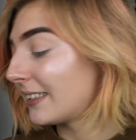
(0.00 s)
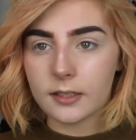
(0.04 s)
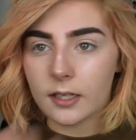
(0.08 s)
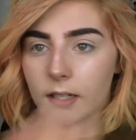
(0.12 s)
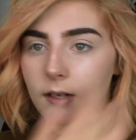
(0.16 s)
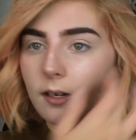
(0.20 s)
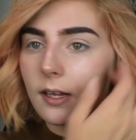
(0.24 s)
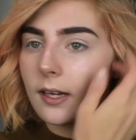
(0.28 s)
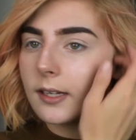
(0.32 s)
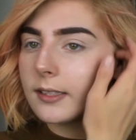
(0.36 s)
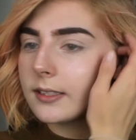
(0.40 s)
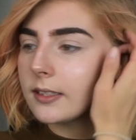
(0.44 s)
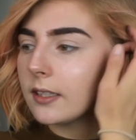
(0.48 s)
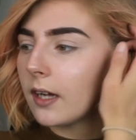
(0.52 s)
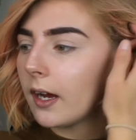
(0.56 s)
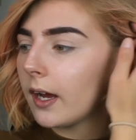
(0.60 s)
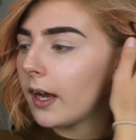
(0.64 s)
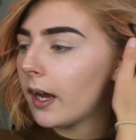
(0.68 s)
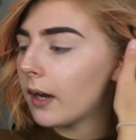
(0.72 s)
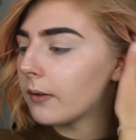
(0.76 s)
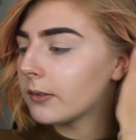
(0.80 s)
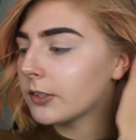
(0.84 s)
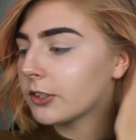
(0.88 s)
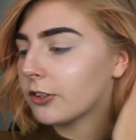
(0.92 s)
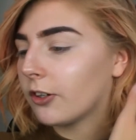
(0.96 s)
So last
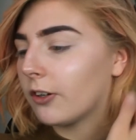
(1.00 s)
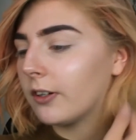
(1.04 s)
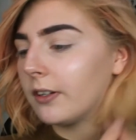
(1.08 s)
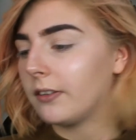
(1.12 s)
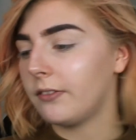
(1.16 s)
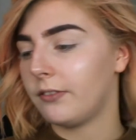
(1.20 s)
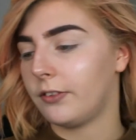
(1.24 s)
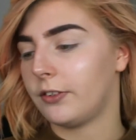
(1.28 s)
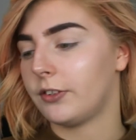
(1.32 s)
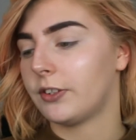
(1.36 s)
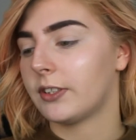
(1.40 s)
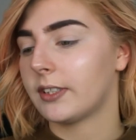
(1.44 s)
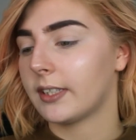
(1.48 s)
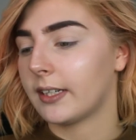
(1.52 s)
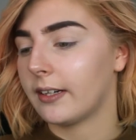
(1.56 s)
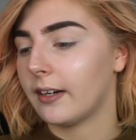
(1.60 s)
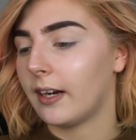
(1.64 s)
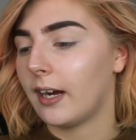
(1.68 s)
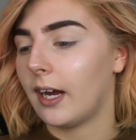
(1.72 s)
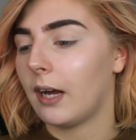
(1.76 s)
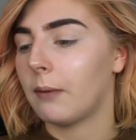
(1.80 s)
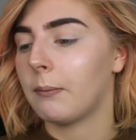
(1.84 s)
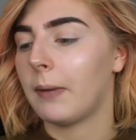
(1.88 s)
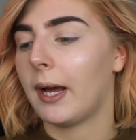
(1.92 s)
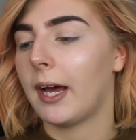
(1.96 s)
night I was scrolling through
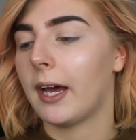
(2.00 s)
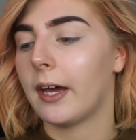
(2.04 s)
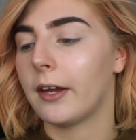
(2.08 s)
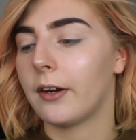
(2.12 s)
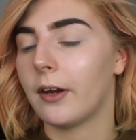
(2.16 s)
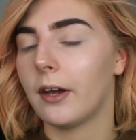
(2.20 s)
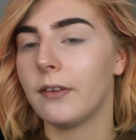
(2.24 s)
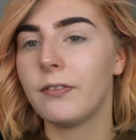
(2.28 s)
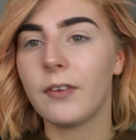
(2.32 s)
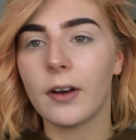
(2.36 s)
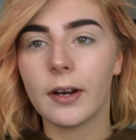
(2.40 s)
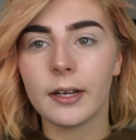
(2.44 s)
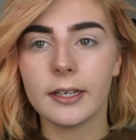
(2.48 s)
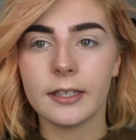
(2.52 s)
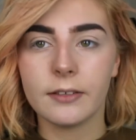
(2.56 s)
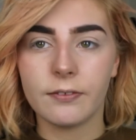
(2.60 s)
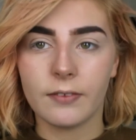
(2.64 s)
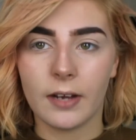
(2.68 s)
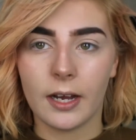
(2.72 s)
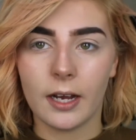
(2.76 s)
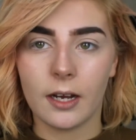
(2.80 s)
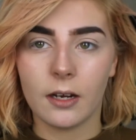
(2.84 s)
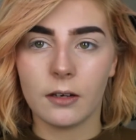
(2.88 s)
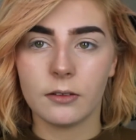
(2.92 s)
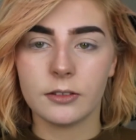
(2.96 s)
Instagram and I finally
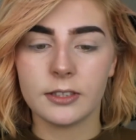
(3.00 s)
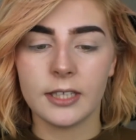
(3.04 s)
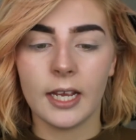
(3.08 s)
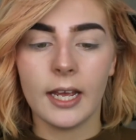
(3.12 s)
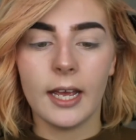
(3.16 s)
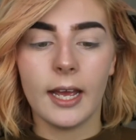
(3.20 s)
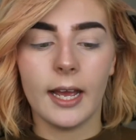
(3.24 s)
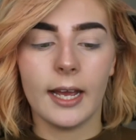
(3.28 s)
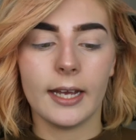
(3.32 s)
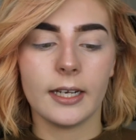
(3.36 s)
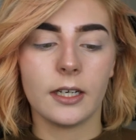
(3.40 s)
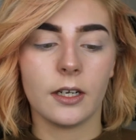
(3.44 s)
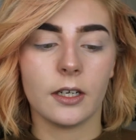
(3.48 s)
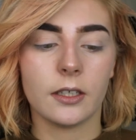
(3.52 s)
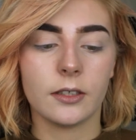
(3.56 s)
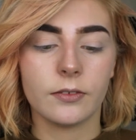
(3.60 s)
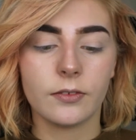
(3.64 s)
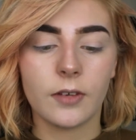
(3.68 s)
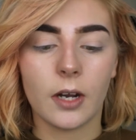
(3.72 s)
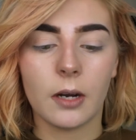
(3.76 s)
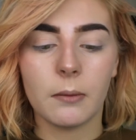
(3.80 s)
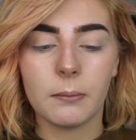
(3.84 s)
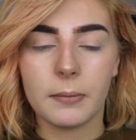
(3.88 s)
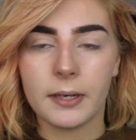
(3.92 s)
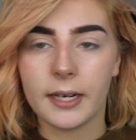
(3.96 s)
found a kind of
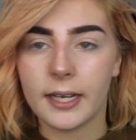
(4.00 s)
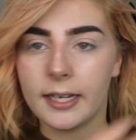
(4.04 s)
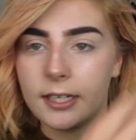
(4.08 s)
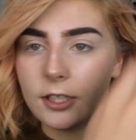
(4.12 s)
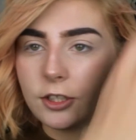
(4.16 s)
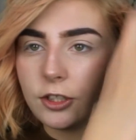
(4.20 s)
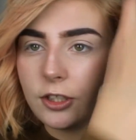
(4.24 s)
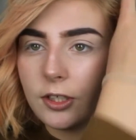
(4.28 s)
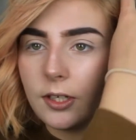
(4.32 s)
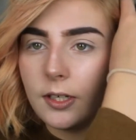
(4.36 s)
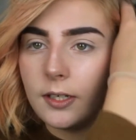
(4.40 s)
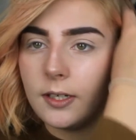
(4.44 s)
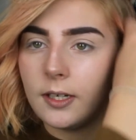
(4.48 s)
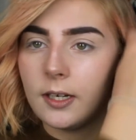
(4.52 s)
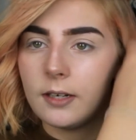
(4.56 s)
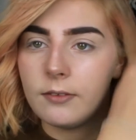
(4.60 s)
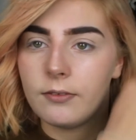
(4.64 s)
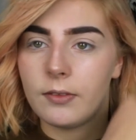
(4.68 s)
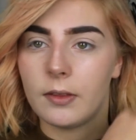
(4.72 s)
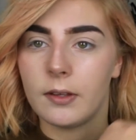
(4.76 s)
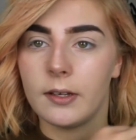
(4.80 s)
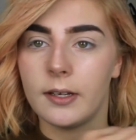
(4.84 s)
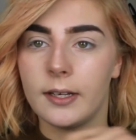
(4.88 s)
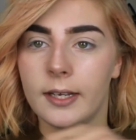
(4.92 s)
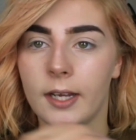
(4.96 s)
combination
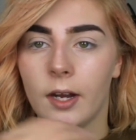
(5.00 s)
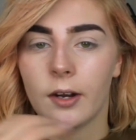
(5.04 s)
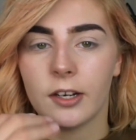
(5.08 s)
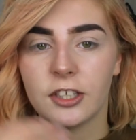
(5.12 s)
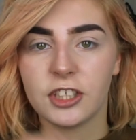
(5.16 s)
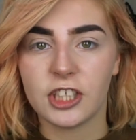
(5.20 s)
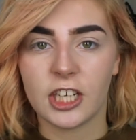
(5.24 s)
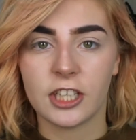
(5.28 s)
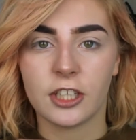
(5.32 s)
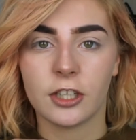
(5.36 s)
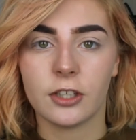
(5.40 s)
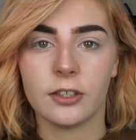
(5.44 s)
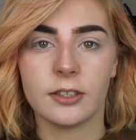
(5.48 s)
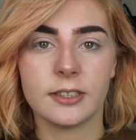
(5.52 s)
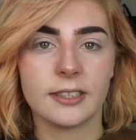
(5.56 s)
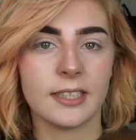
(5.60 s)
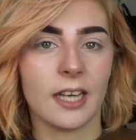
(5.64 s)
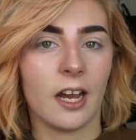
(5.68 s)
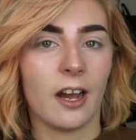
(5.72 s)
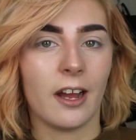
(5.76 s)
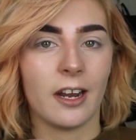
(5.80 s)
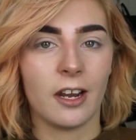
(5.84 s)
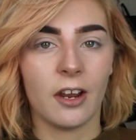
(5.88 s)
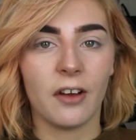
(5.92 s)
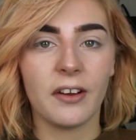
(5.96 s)
of the eyeshadows
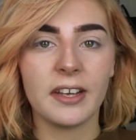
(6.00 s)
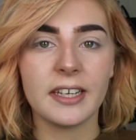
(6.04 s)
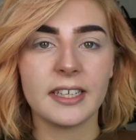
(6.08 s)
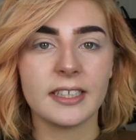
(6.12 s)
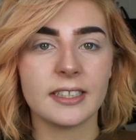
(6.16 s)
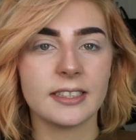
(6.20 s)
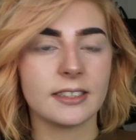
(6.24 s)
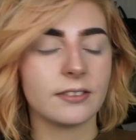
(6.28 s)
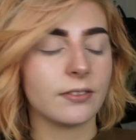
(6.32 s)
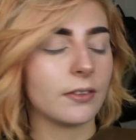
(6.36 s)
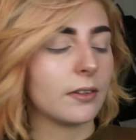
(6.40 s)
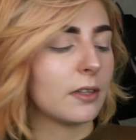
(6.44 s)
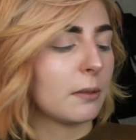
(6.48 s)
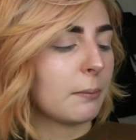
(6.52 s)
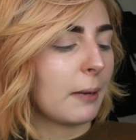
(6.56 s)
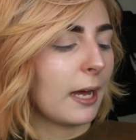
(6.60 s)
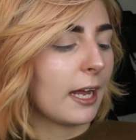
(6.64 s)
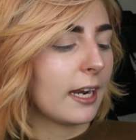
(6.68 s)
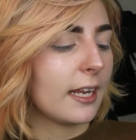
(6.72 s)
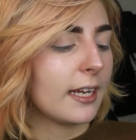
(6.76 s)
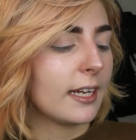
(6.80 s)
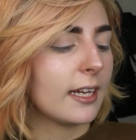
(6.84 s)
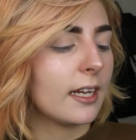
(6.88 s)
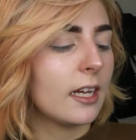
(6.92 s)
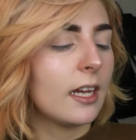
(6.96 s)
that I liked from the
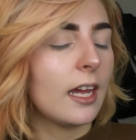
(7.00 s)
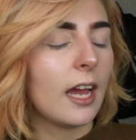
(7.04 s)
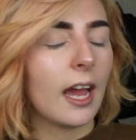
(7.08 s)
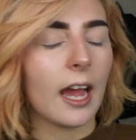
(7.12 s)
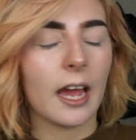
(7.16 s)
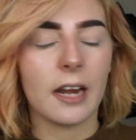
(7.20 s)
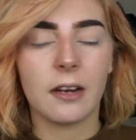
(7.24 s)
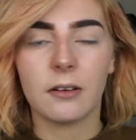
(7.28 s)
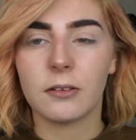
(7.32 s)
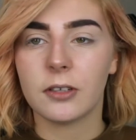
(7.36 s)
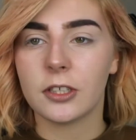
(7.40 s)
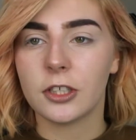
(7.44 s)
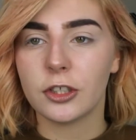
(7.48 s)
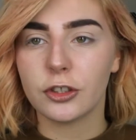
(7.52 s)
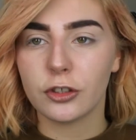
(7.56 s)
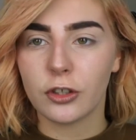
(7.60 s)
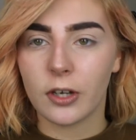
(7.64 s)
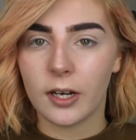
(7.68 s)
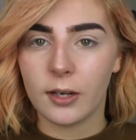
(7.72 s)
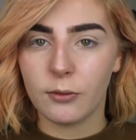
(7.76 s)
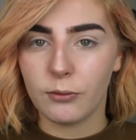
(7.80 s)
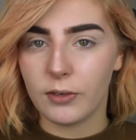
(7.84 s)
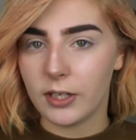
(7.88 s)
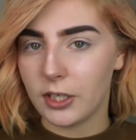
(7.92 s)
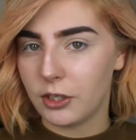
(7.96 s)
palette, and I'm going to
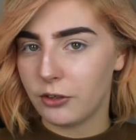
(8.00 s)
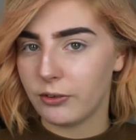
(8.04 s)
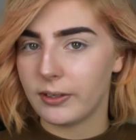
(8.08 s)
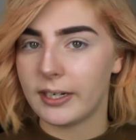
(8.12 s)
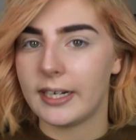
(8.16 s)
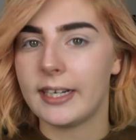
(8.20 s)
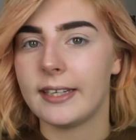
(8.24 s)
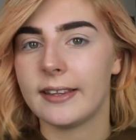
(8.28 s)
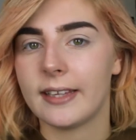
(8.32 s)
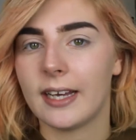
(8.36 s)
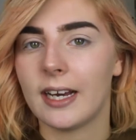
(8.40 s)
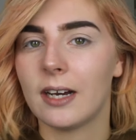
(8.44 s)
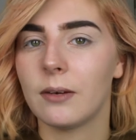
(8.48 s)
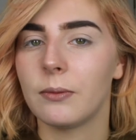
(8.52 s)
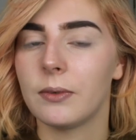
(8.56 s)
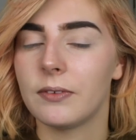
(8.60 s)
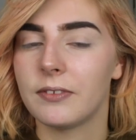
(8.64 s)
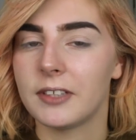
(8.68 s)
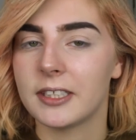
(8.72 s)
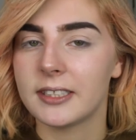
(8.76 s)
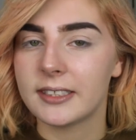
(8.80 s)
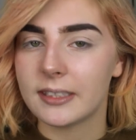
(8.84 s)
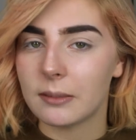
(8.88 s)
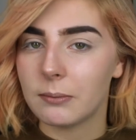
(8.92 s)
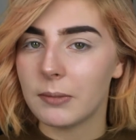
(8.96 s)
try and recreate that
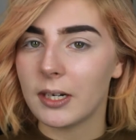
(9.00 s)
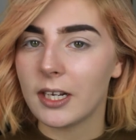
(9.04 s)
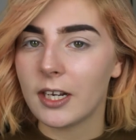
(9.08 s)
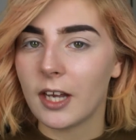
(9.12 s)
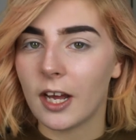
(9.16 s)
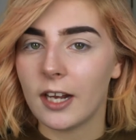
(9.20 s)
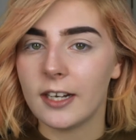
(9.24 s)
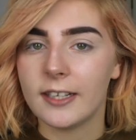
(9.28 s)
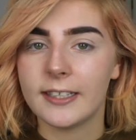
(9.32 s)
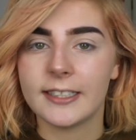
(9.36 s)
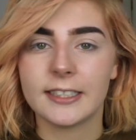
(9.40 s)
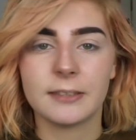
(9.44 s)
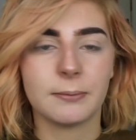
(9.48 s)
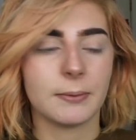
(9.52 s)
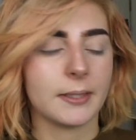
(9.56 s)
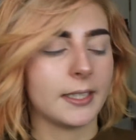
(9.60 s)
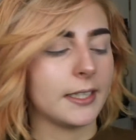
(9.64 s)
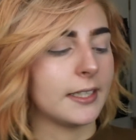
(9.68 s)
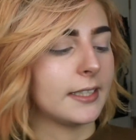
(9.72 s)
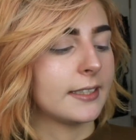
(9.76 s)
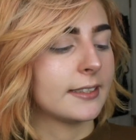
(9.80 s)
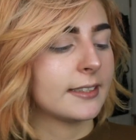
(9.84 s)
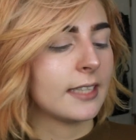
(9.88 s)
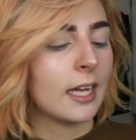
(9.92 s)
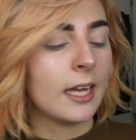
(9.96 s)
with the similar colours,
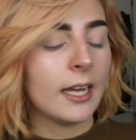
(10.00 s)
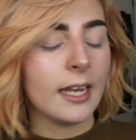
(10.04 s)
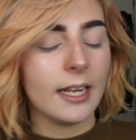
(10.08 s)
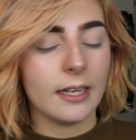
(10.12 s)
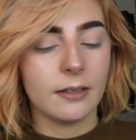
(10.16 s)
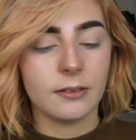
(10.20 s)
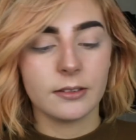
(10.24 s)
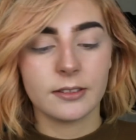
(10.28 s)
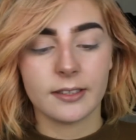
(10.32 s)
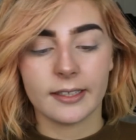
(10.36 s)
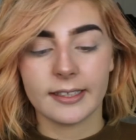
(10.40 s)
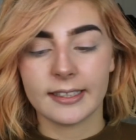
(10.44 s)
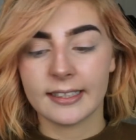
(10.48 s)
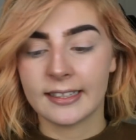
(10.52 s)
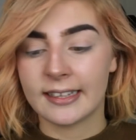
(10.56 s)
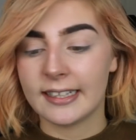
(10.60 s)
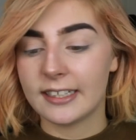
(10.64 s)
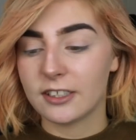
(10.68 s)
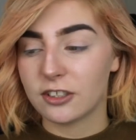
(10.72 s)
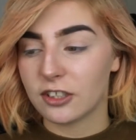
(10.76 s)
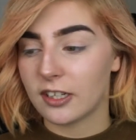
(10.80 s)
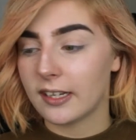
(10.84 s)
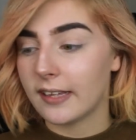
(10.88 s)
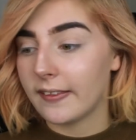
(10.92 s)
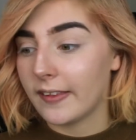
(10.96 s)
because it was like
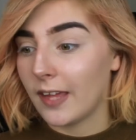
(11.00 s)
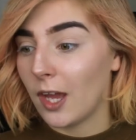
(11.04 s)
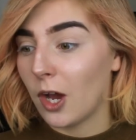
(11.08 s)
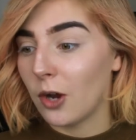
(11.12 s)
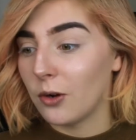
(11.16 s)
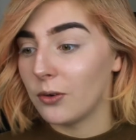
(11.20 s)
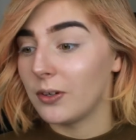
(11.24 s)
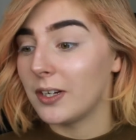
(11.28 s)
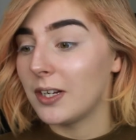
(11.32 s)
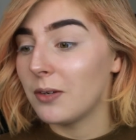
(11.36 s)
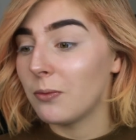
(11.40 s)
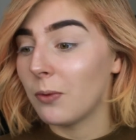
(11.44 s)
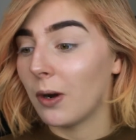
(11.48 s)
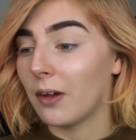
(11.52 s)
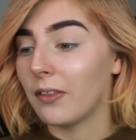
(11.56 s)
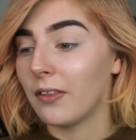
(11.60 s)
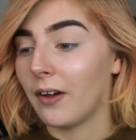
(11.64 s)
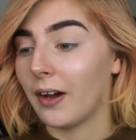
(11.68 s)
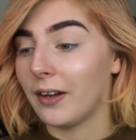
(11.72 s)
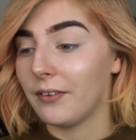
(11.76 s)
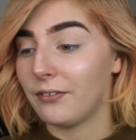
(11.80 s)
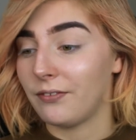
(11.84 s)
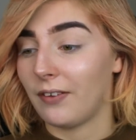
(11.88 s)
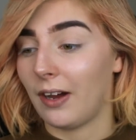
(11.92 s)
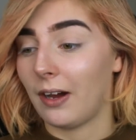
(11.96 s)
literally the only one that
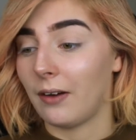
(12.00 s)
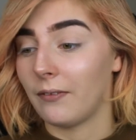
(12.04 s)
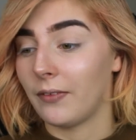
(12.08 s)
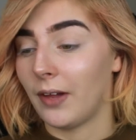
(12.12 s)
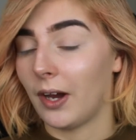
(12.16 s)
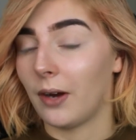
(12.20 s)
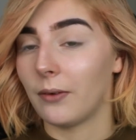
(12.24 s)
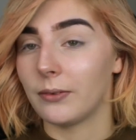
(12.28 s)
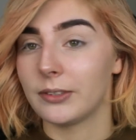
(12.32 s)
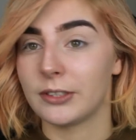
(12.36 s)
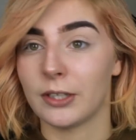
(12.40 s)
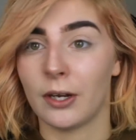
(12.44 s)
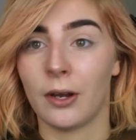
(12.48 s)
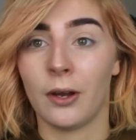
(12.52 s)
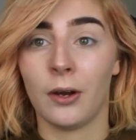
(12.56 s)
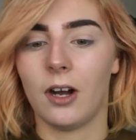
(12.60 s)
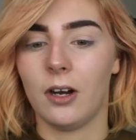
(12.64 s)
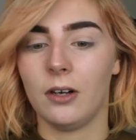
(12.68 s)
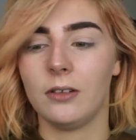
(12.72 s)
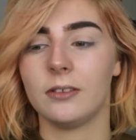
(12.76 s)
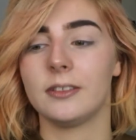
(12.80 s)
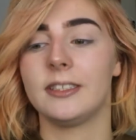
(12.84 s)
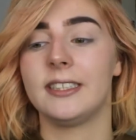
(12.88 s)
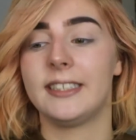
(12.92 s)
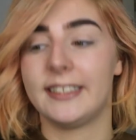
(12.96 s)
I found that I was like,
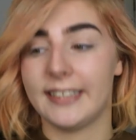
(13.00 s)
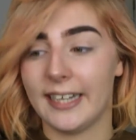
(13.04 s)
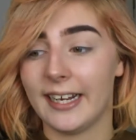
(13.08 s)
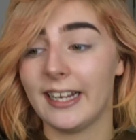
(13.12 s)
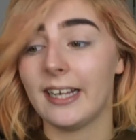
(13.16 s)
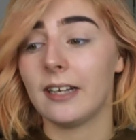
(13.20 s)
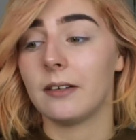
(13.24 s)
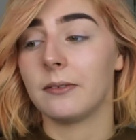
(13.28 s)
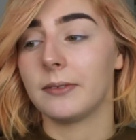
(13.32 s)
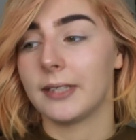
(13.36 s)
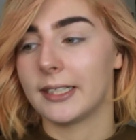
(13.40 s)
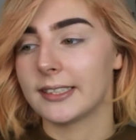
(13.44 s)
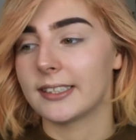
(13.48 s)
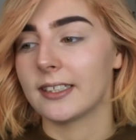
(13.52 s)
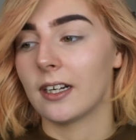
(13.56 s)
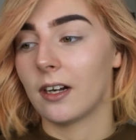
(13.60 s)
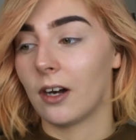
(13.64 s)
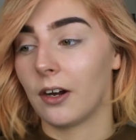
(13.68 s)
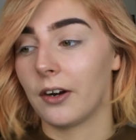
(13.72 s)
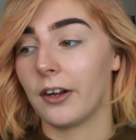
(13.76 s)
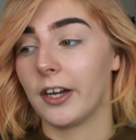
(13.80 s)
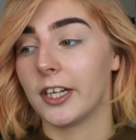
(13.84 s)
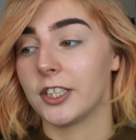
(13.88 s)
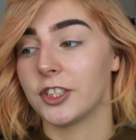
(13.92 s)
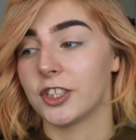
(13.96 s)
oh damn, that's a
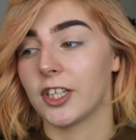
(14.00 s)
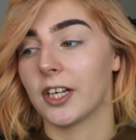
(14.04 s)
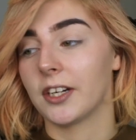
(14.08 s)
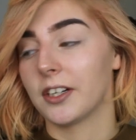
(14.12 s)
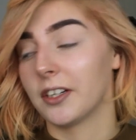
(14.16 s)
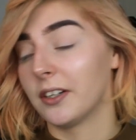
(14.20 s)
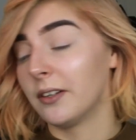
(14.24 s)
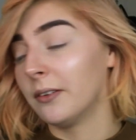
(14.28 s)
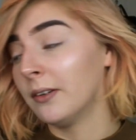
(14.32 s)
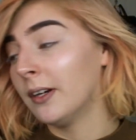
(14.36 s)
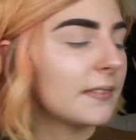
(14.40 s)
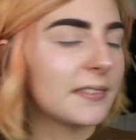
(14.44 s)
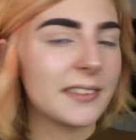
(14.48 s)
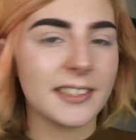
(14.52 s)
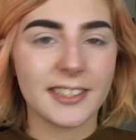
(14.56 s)
hot eyeshadow.